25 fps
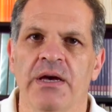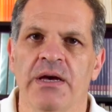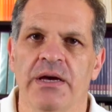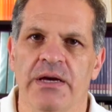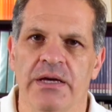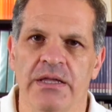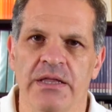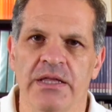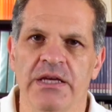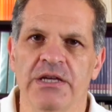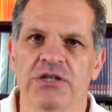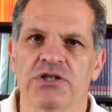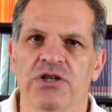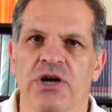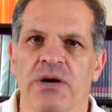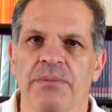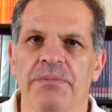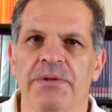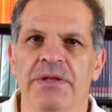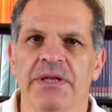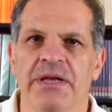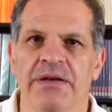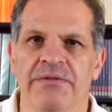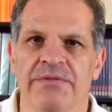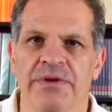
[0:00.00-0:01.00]
In the
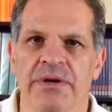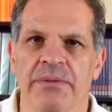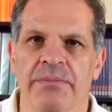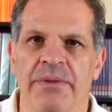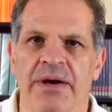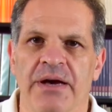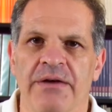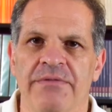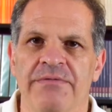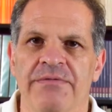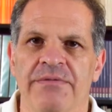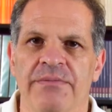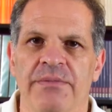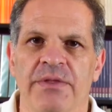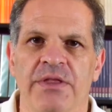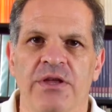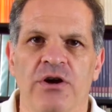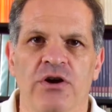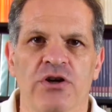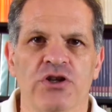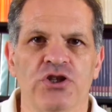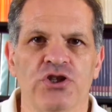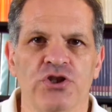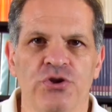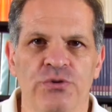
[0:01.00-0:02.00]
example given above, there
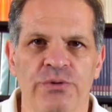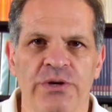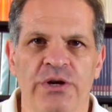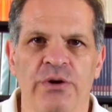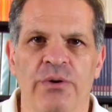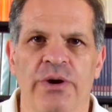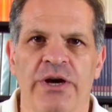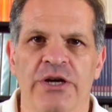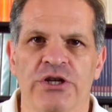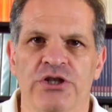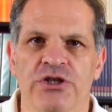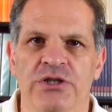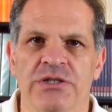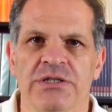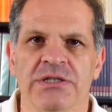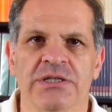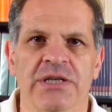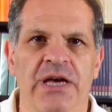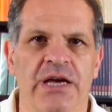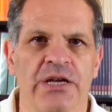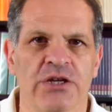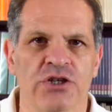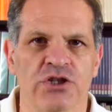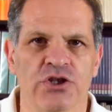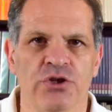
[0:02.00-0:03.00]
are 2 equations
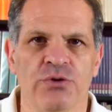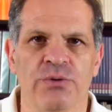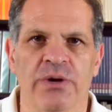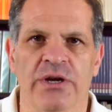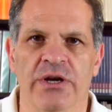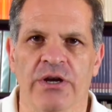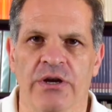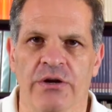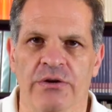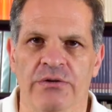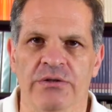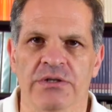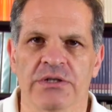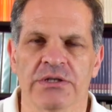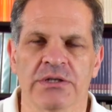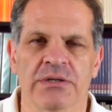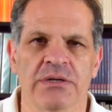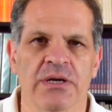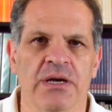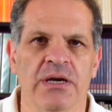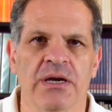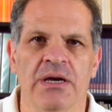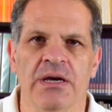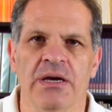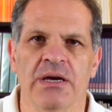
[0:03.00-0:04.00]
and 2 unknowns.
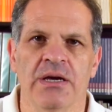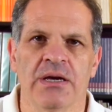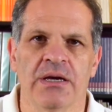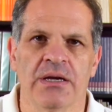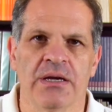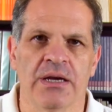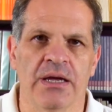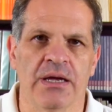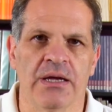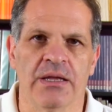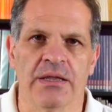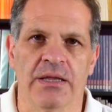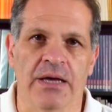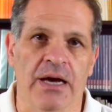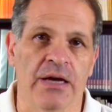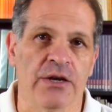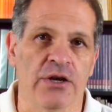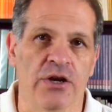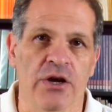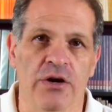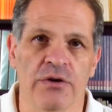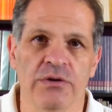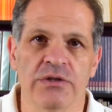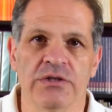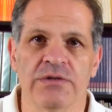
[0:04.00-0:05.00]
The
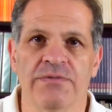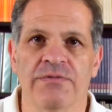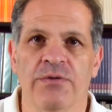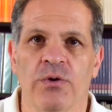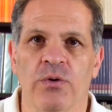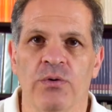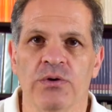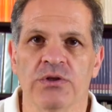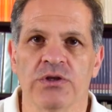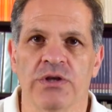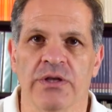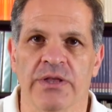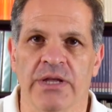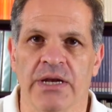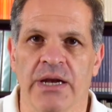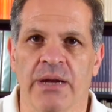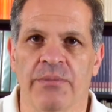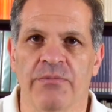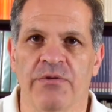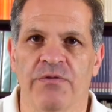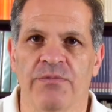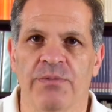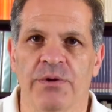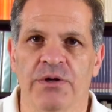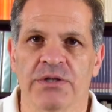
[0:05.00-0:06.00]
unknowns, of course, are the
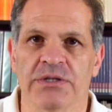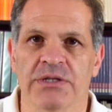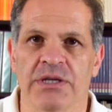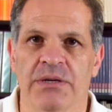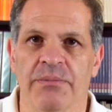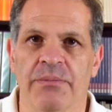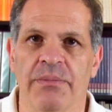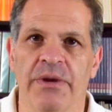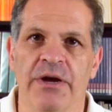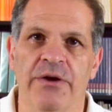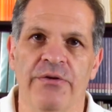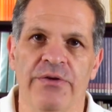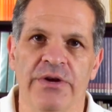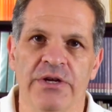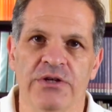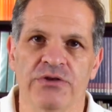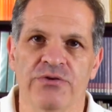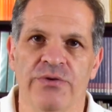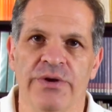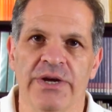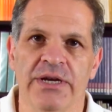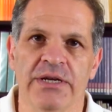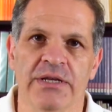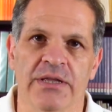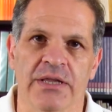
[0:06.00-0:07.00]
number of books that Mary has
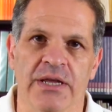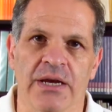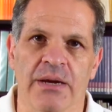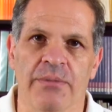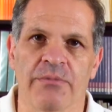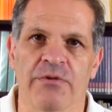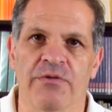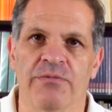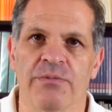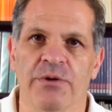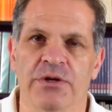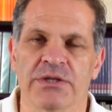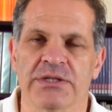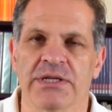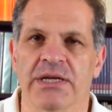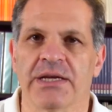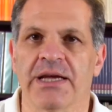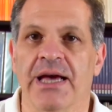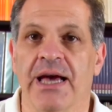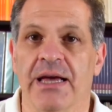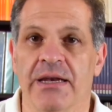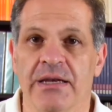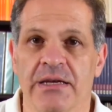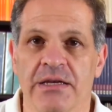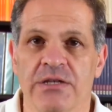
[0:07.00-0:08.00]
read and the number of books that
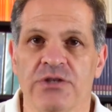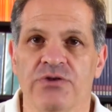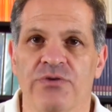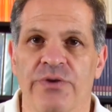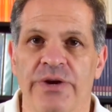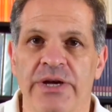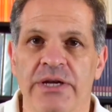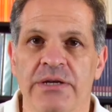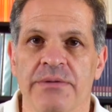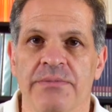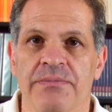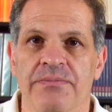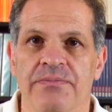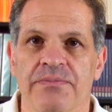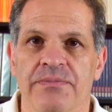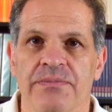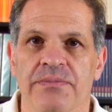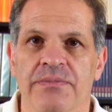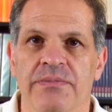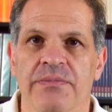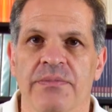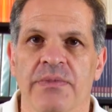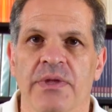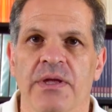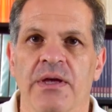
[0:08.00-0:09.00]
Alan has read,
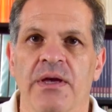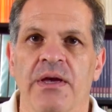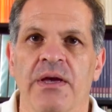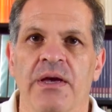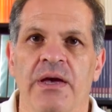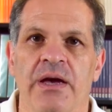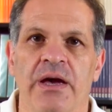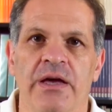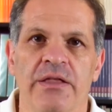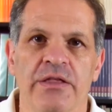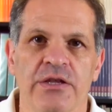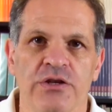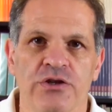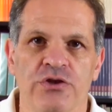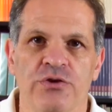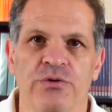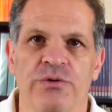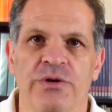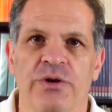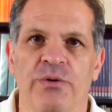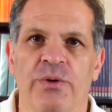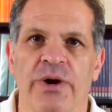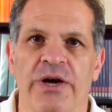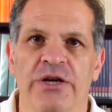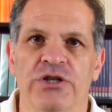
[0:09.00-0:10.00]
and the 2
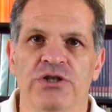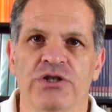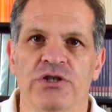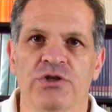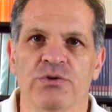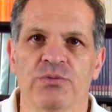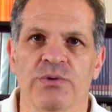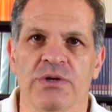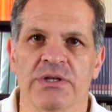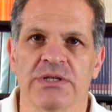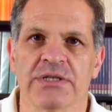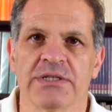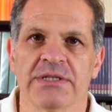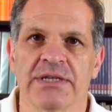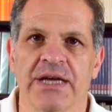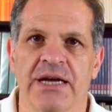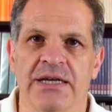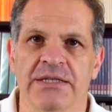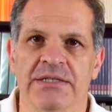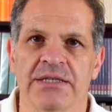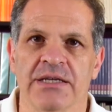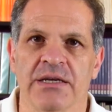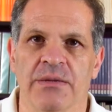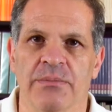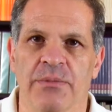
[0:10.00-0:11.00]
equations we'll
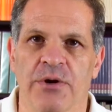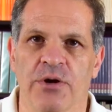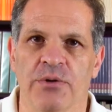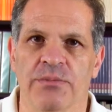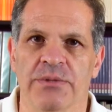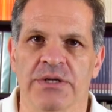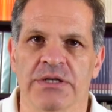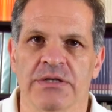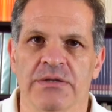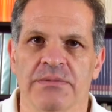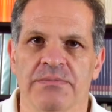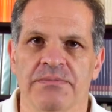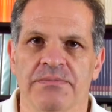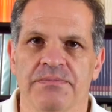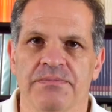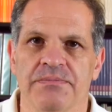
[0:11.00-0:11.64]
discuss in a moment.